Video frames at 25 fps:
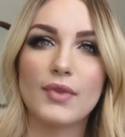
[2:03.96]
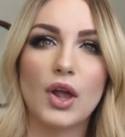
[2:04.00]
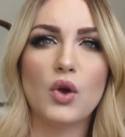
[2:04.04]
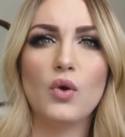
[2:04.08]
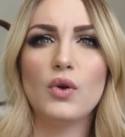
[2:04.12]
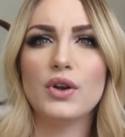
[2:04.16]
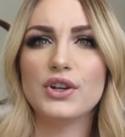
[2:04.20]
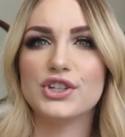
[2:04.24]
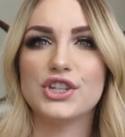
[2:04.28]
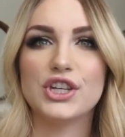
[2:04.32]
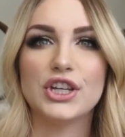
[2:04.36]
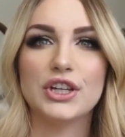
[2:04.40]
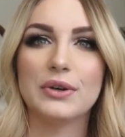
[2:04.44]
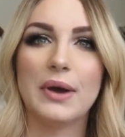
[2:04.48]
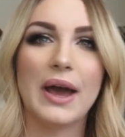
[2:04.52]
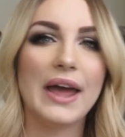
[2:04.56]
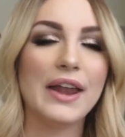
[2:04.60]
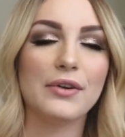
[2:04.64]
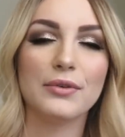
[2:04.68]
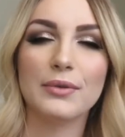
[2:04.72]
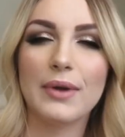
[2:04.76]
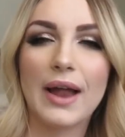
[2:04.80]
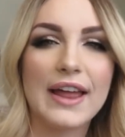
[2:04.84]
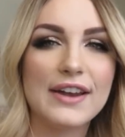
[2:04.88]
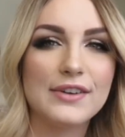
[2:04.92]
Or do, I
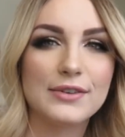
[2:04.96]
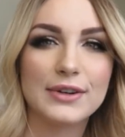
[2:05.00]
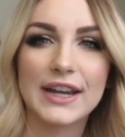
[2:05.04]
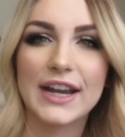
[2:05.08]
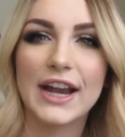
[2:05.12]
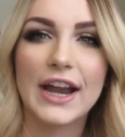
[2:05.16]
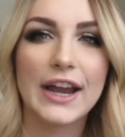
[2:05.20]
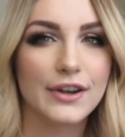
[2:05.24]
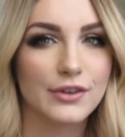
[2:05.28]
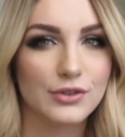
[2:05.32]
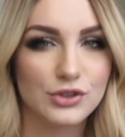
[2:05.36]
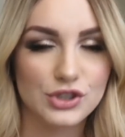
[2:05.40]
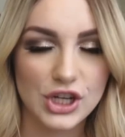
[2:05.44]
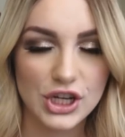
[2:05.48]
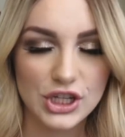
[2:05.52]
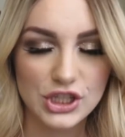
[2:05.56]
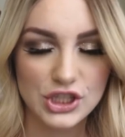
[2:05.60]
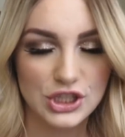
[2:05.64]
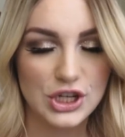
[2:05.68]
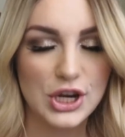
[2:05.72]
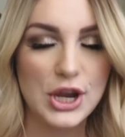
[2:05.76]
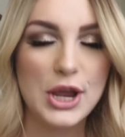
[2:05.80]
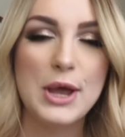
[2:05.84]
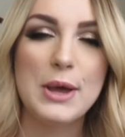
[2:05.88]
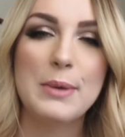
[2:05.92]
don't care, I don't
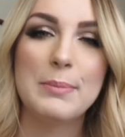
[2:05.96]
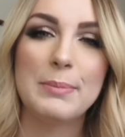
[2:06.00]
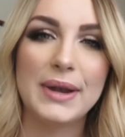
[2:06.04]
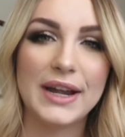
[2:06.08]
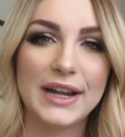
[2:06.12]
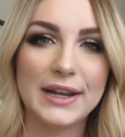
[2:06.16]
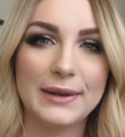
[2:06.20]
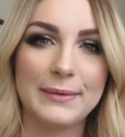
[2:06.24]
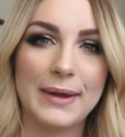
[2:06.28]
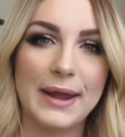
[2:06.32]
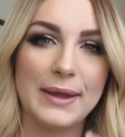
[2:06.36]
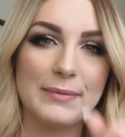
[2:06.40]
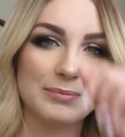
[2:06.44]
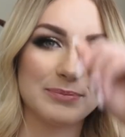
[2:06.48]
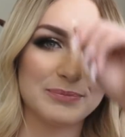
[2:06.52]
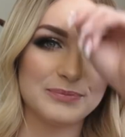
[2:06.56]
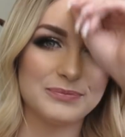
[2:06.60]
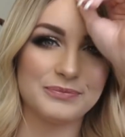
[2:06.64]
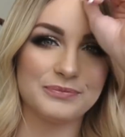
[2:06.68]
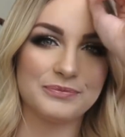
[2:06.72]
judge. But anyway,